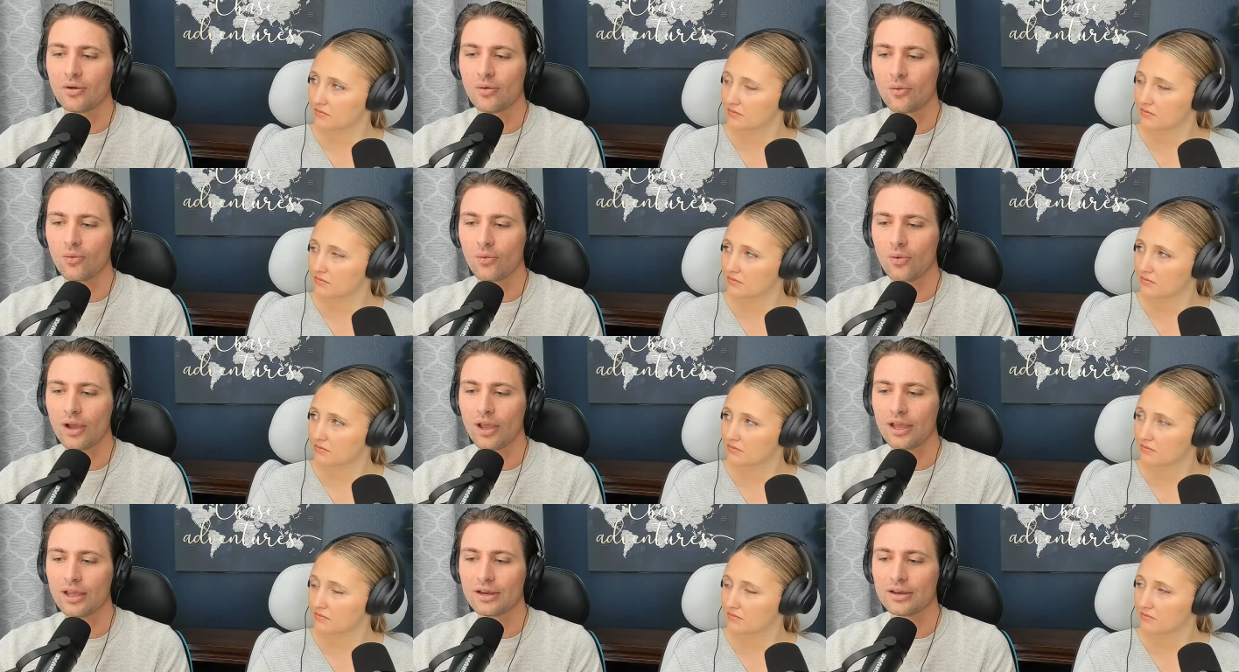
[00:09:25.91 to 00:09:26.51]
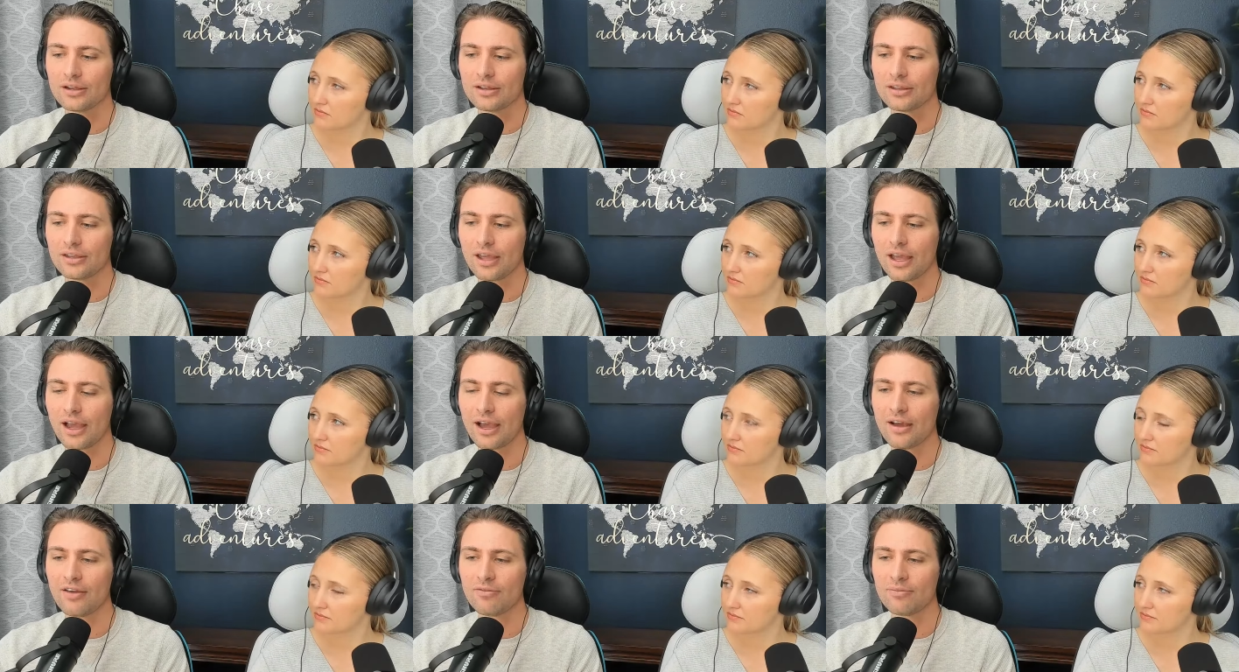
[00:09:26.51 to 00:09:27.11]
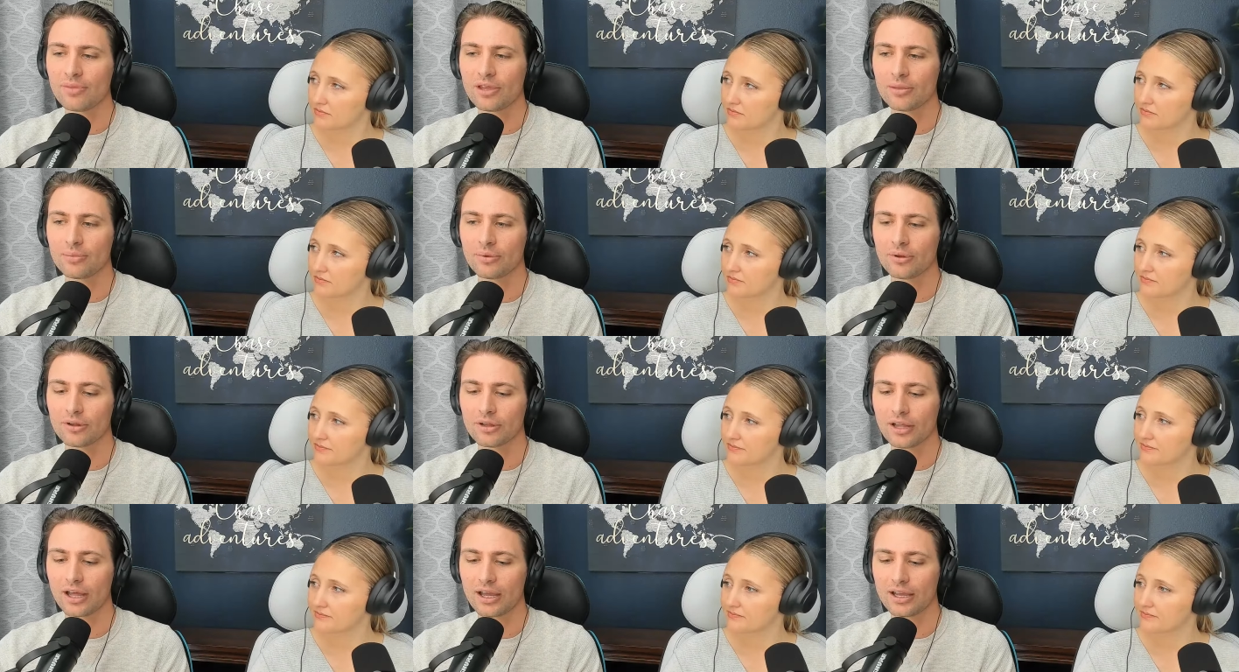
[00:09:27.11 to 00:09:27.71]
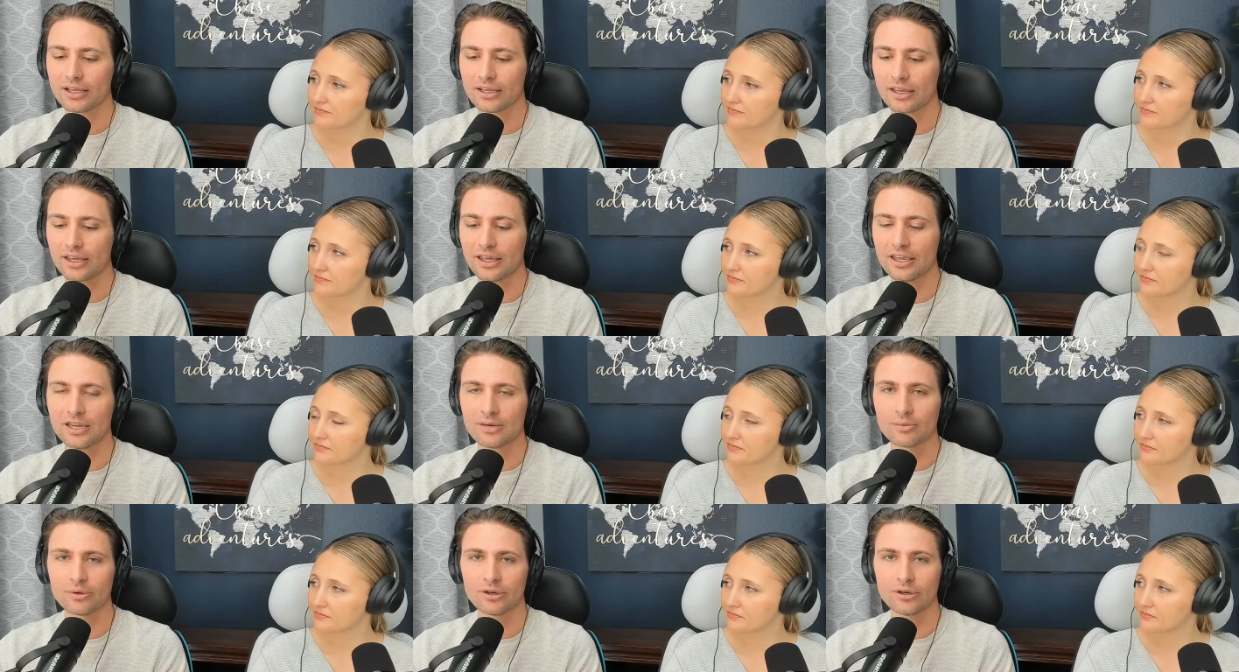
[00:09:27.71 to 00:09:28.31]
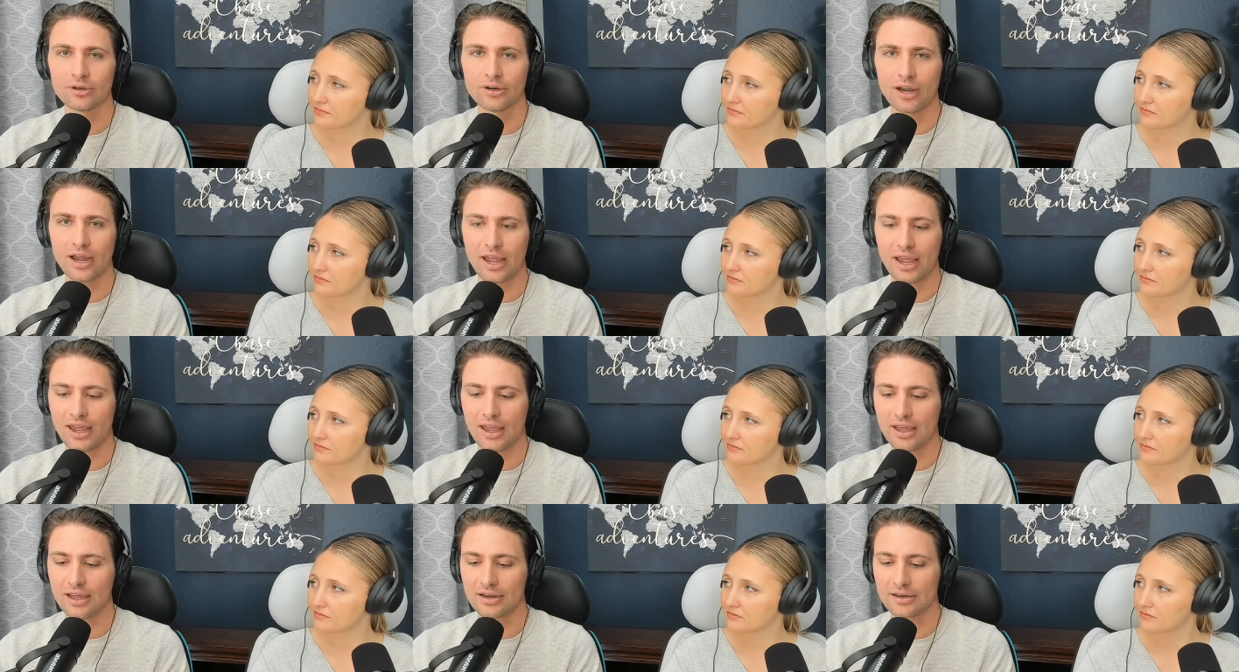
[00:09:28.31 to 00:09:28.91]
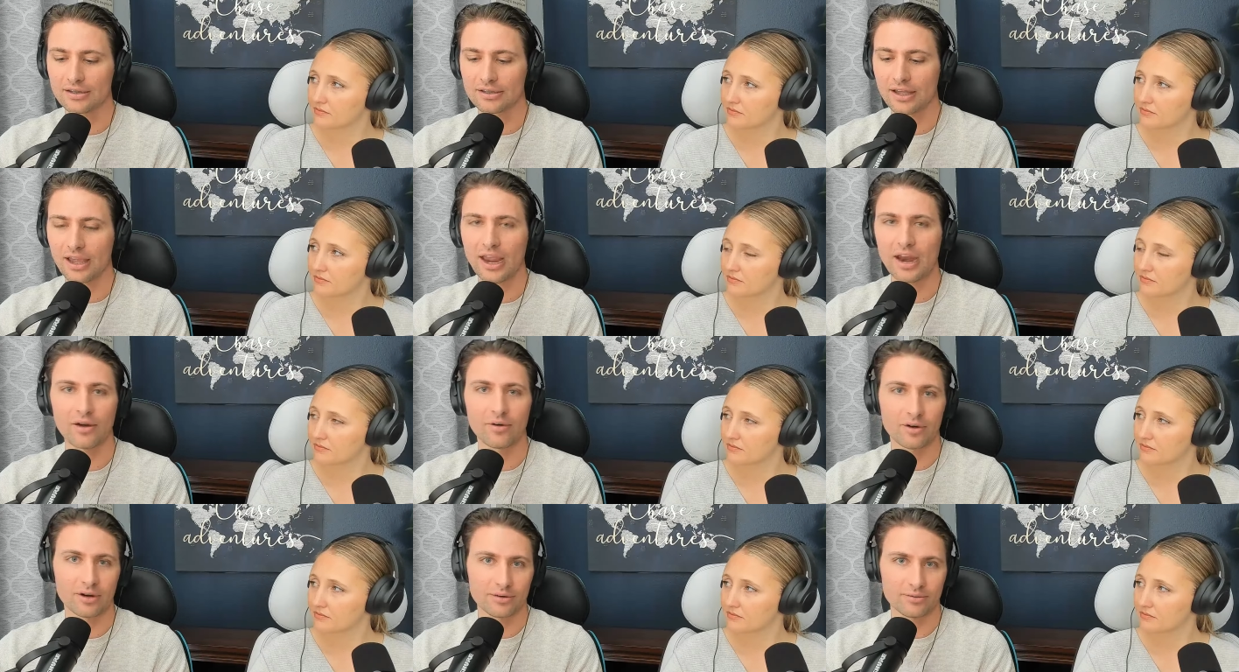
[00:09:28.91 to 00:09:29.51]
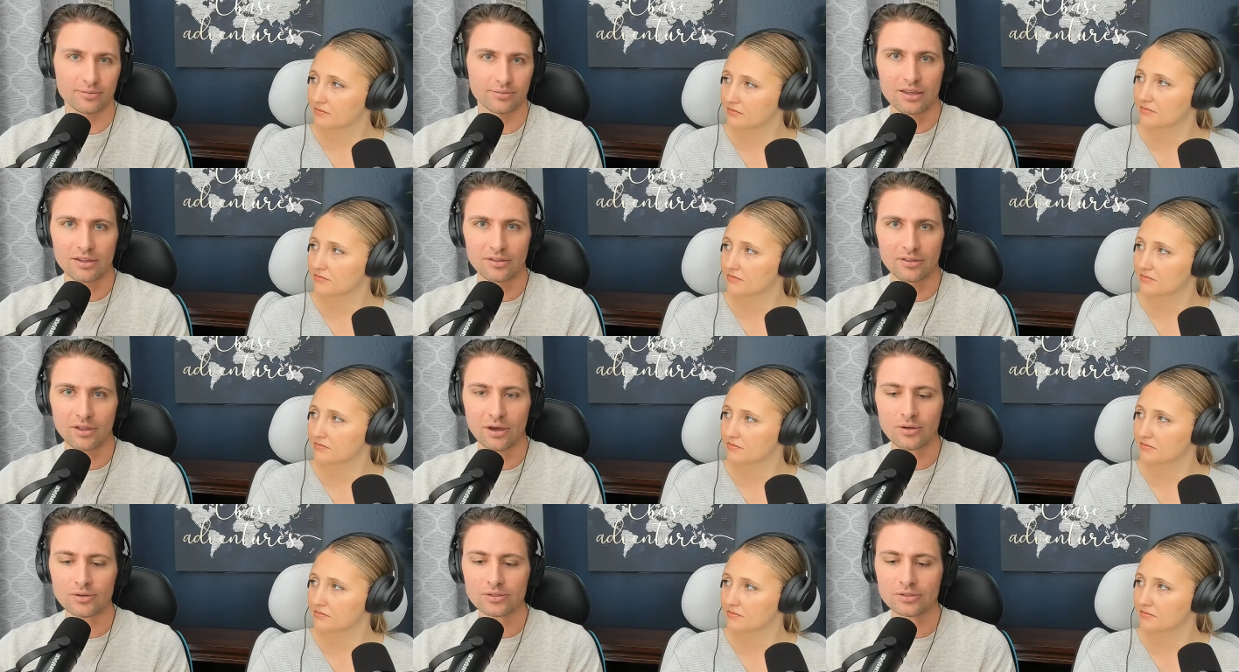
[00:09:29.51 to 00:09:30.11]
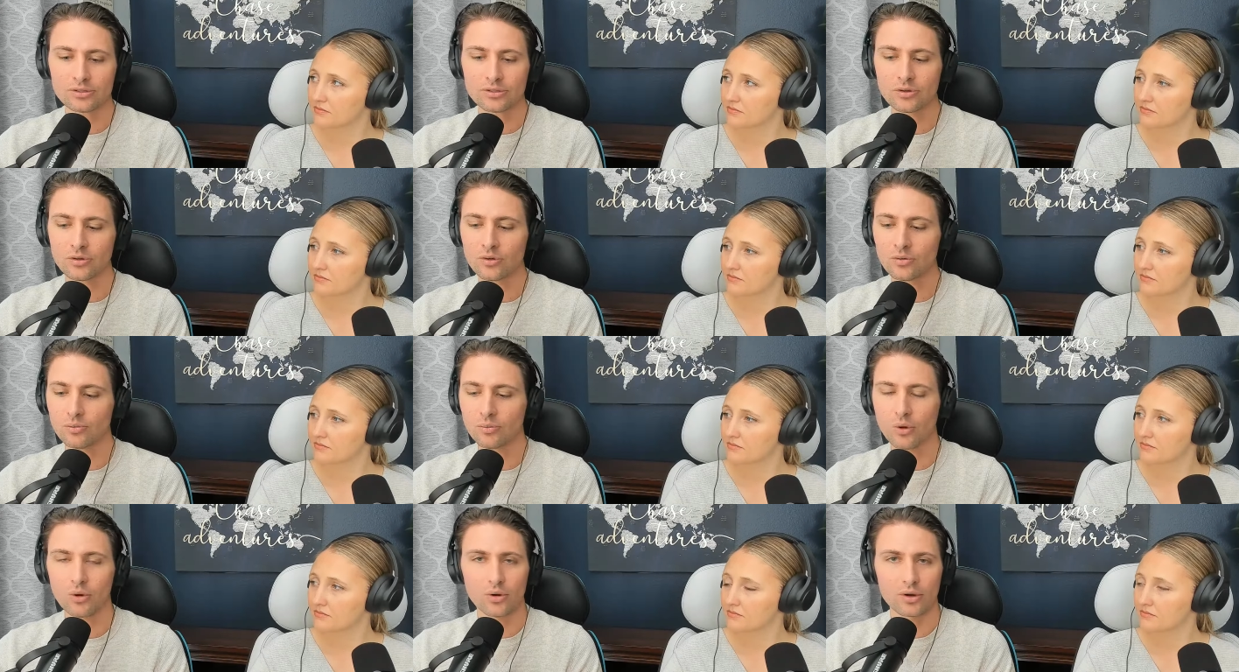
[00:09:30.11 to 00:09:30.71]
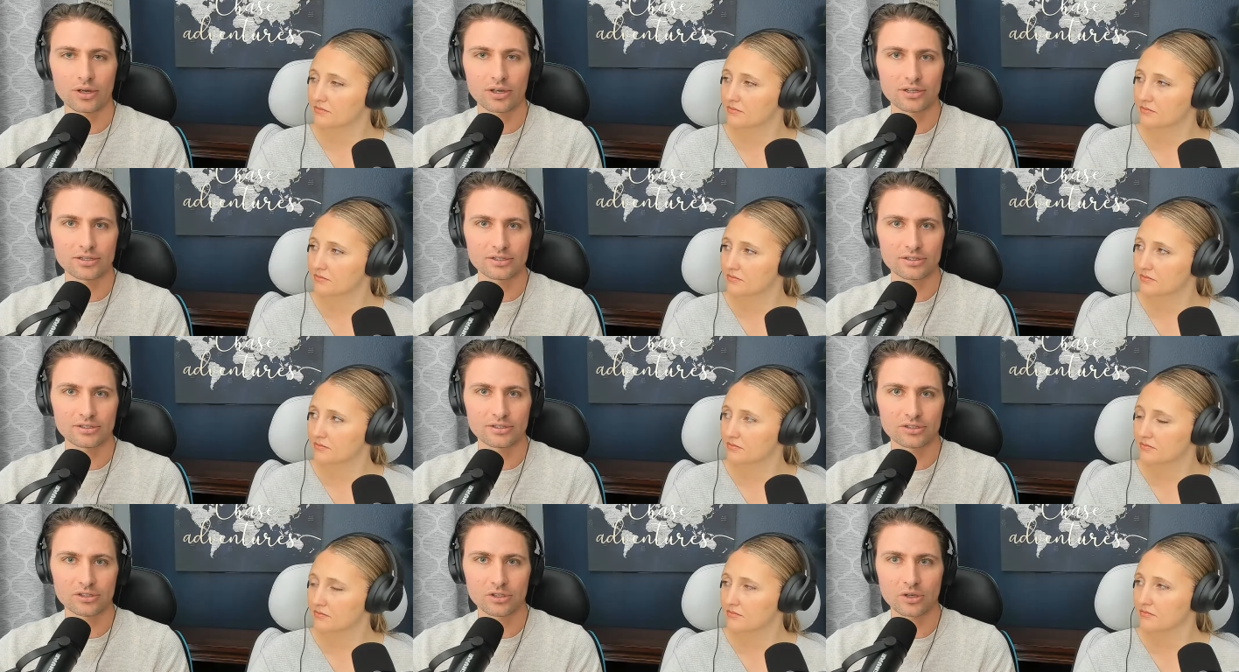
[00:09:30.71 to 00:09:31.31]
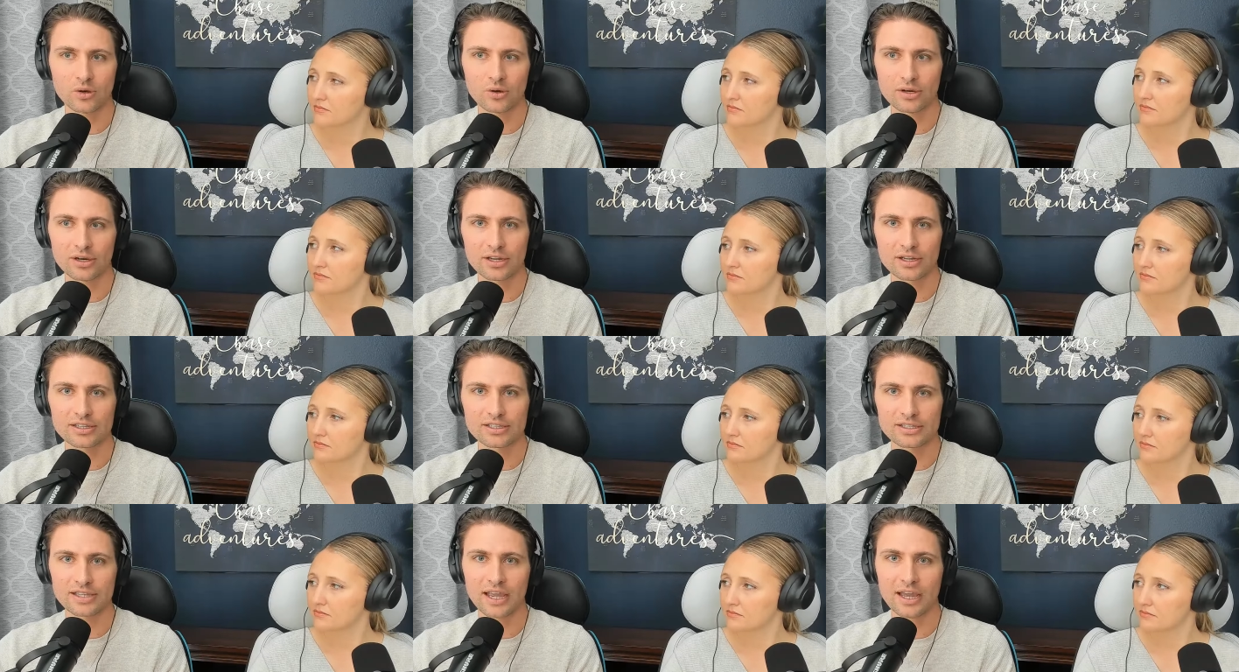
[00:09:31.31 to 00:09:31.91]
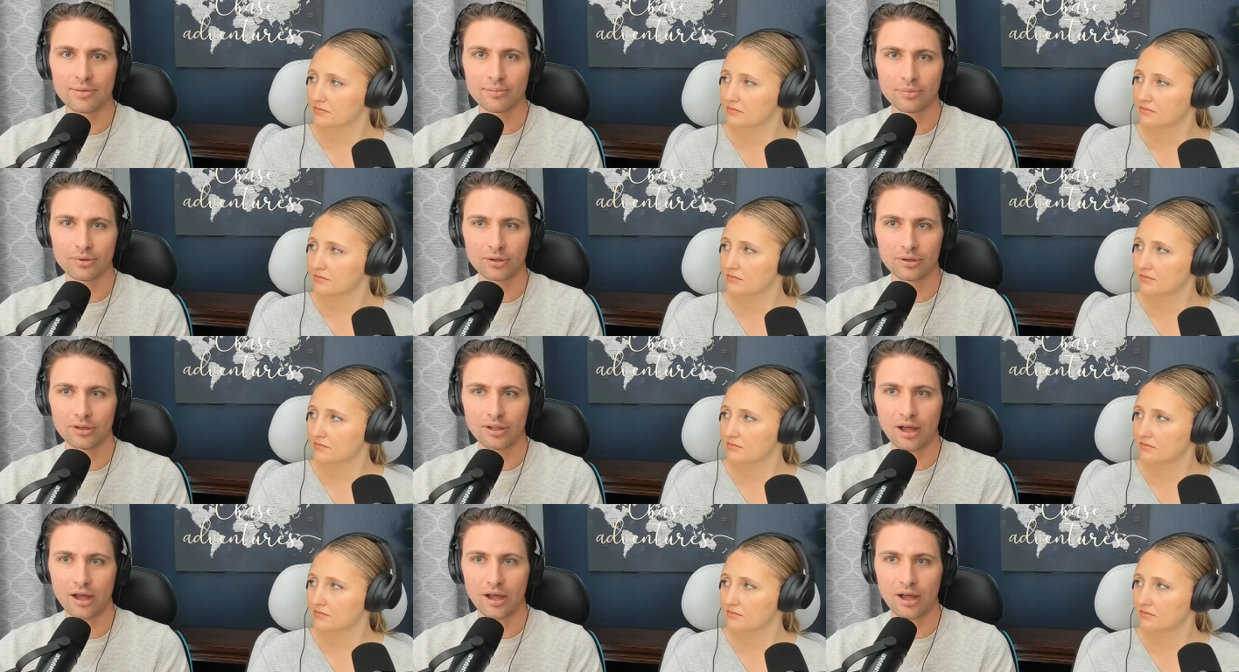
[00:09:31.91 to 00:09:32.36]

Speaker 1: when you have people like Heber and Aaron, those two boys showed an example